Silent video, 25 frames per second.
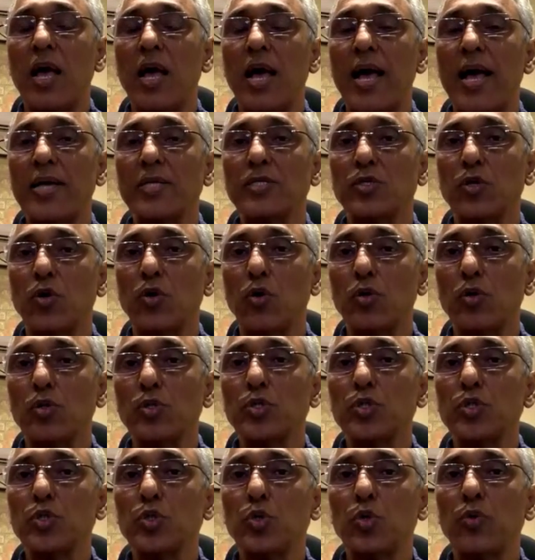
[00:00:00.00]
as
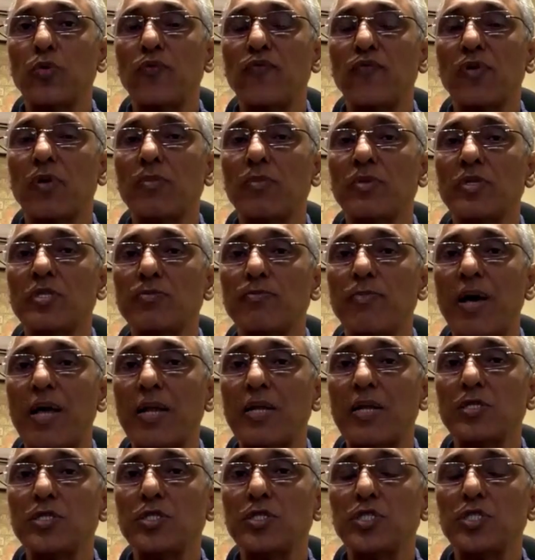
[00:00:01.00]
also from its
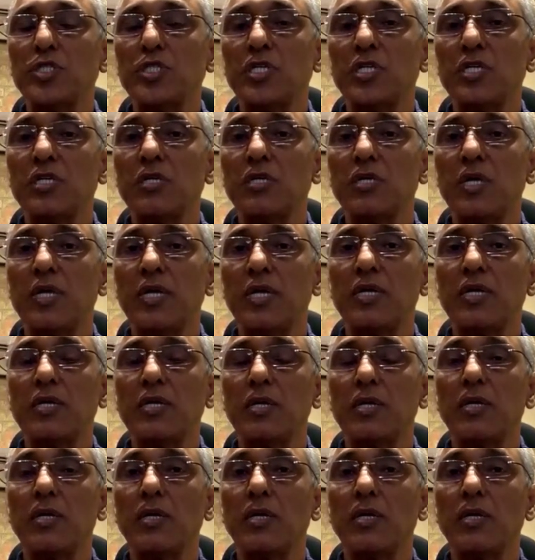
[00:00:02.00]
balance sheet, it